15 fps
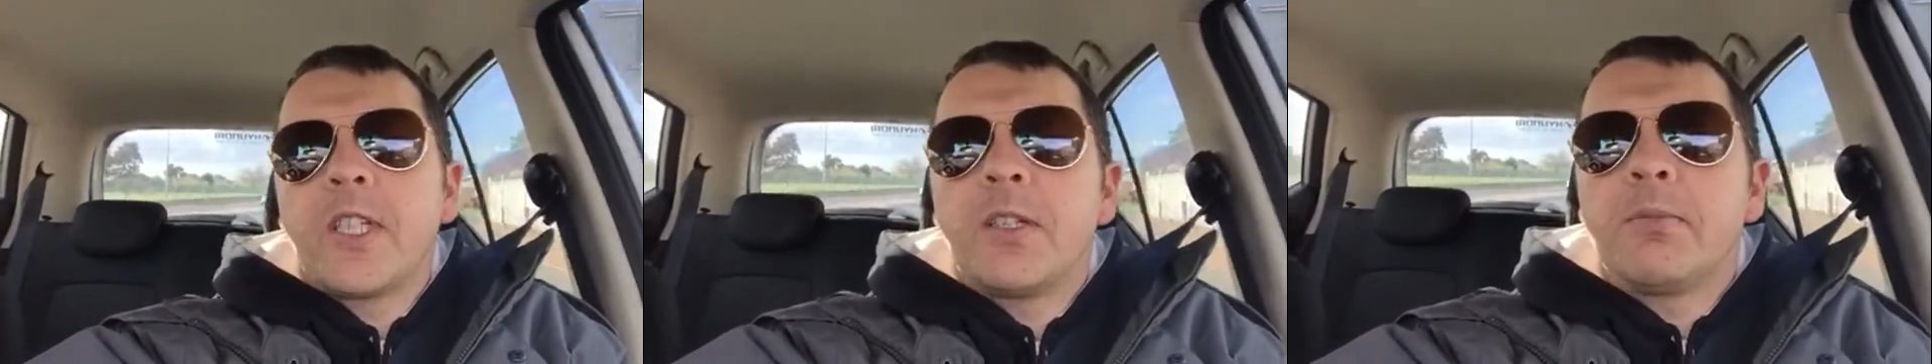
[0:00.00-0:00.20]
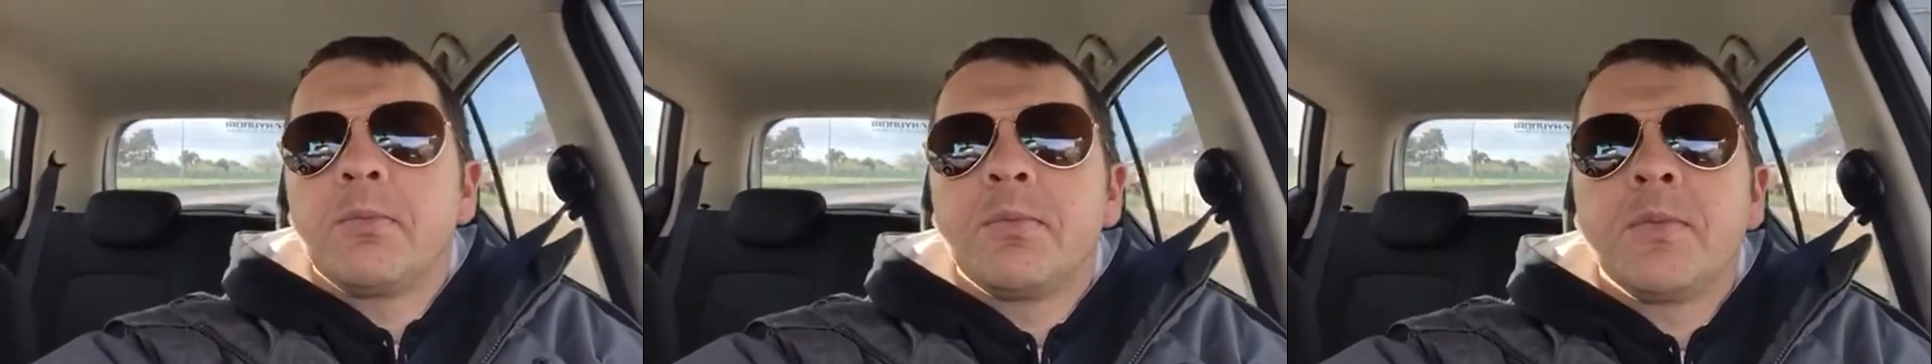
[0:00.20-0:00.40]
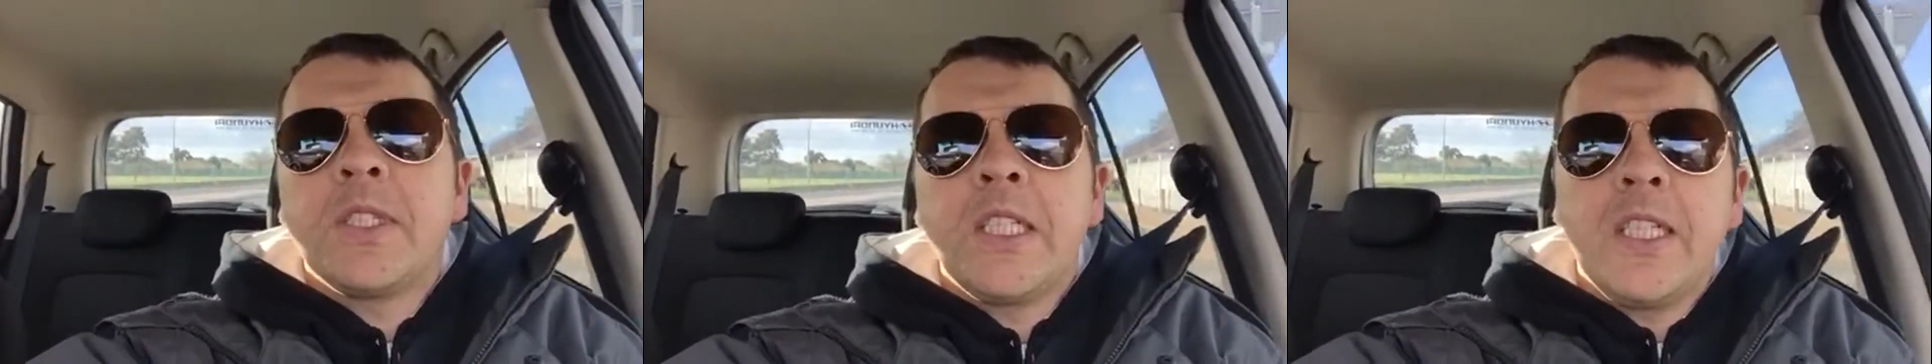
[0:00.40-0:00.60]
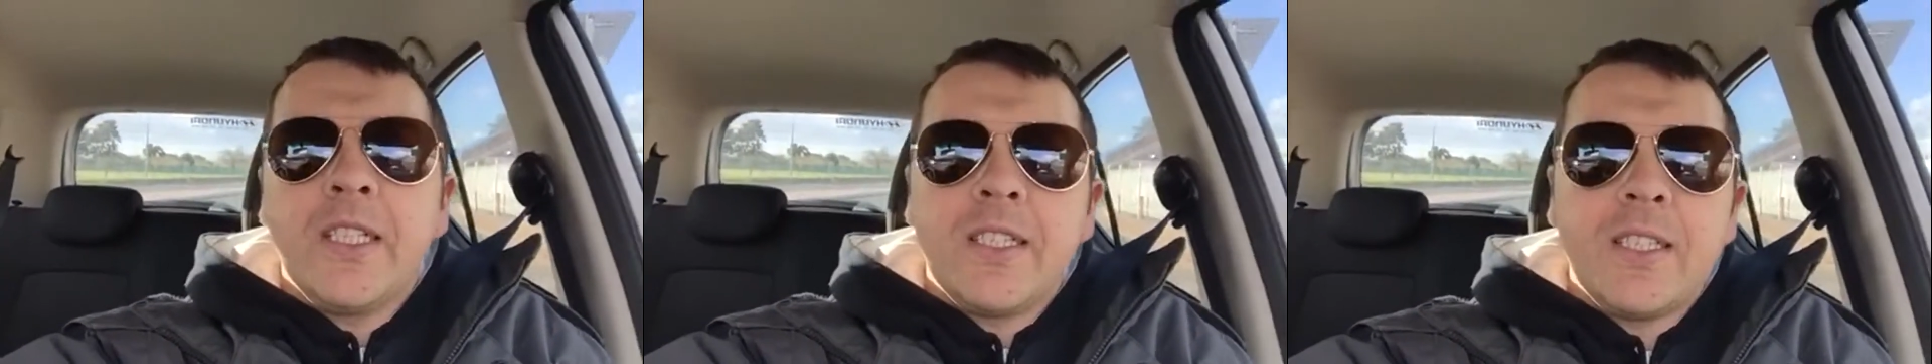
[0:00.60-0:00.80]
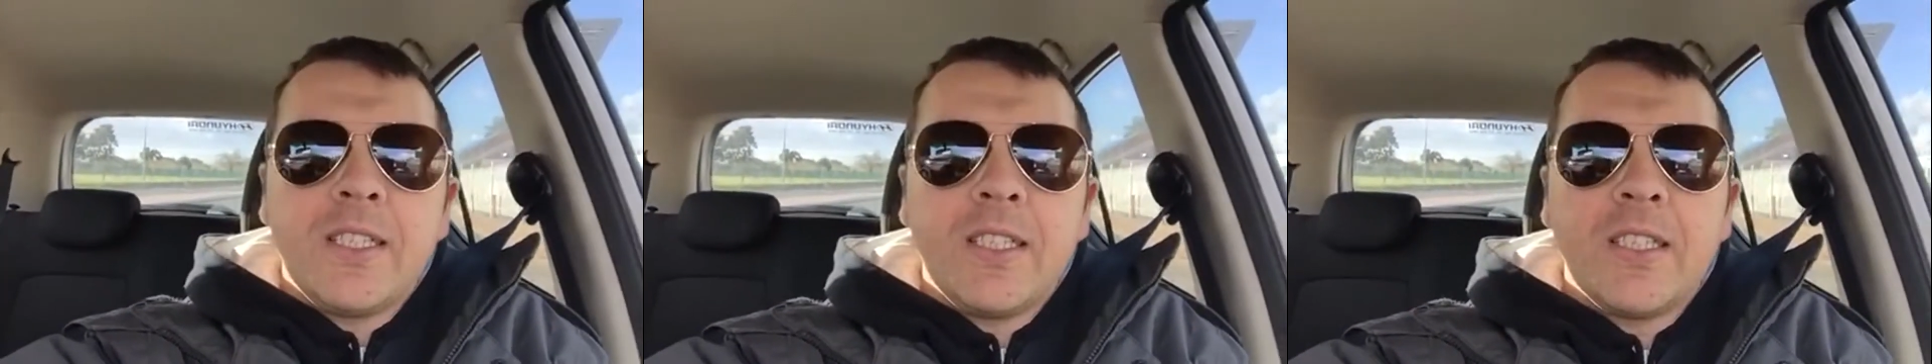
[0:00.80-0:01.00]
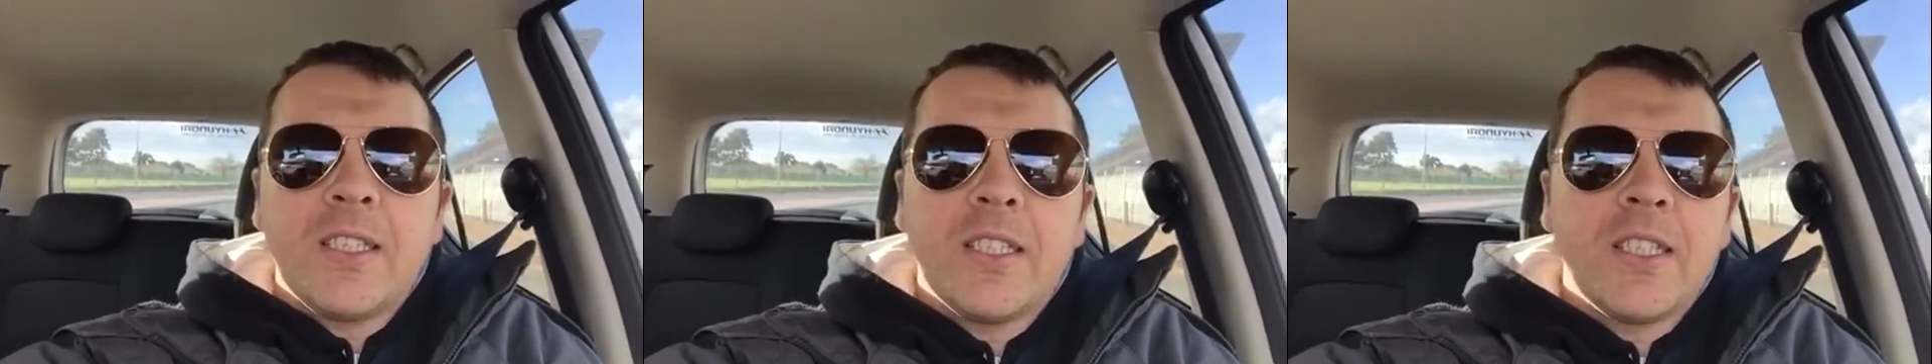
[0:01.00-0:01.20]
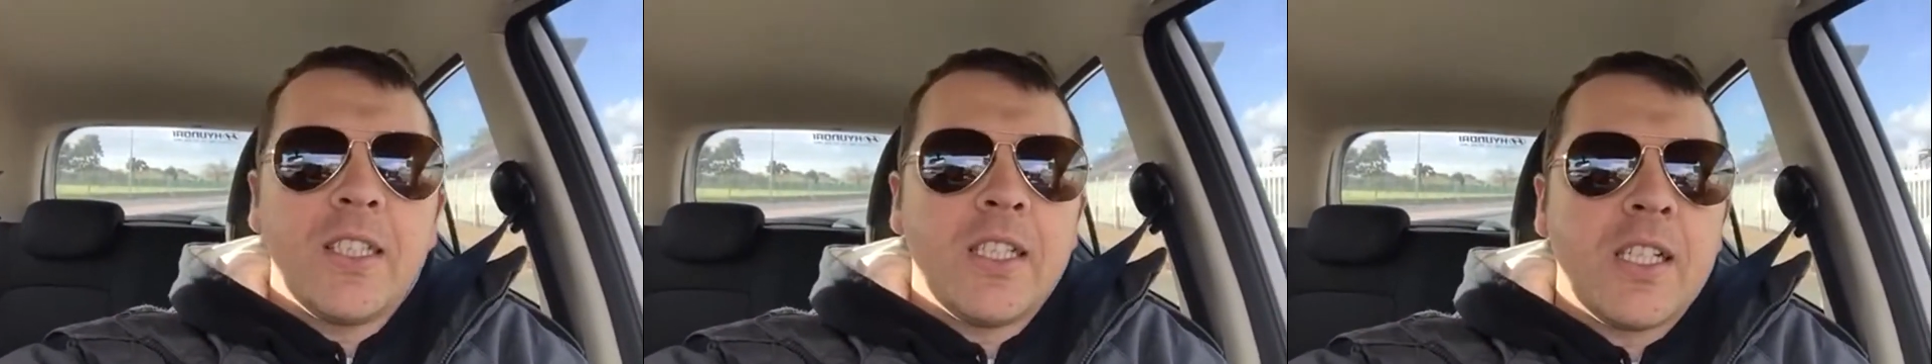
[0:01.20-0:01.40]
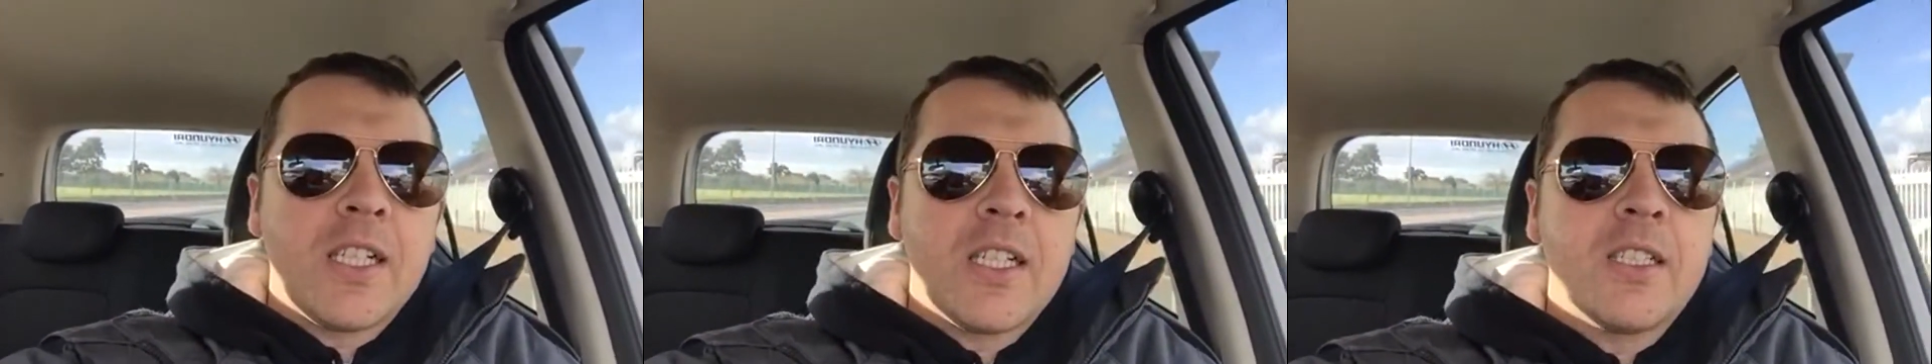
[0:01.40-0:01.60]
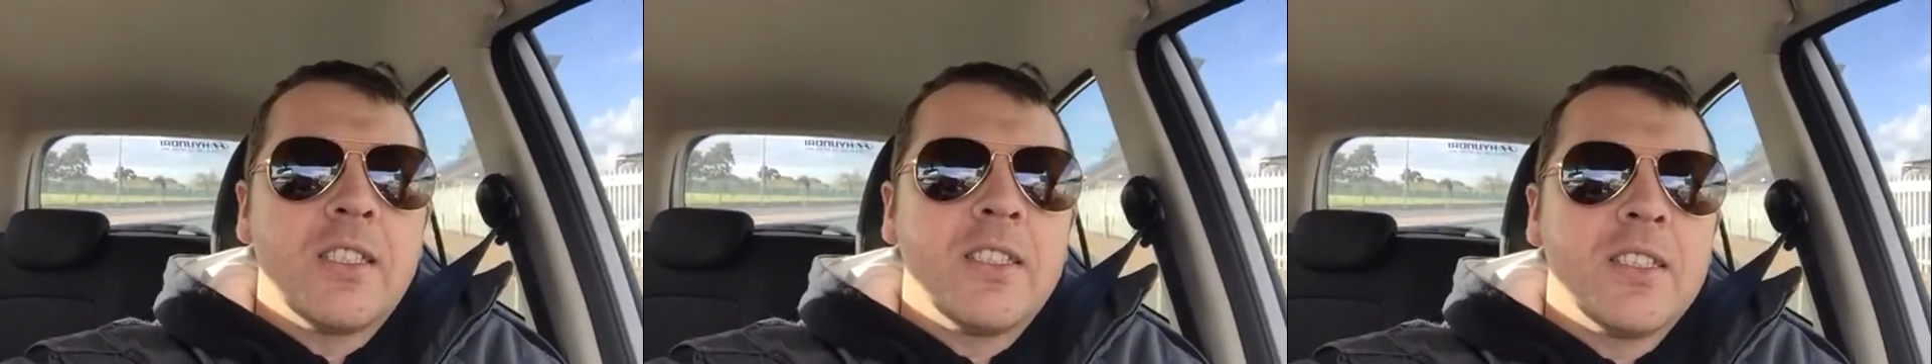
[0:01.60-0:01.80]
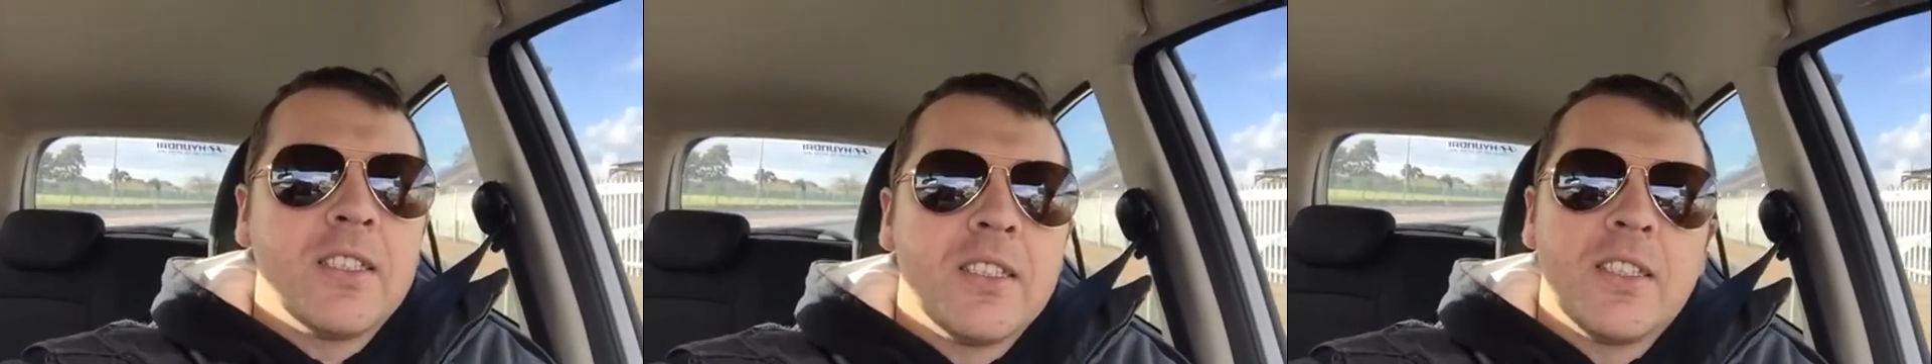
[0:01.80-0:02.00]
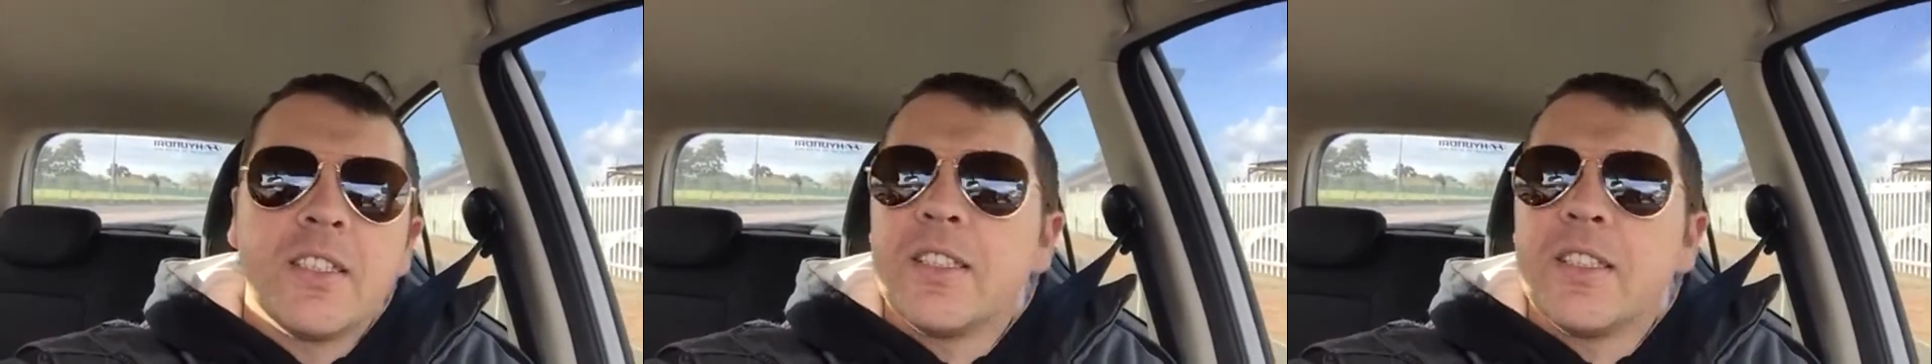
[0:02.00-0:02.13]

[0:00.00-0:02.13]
Kim. Uh,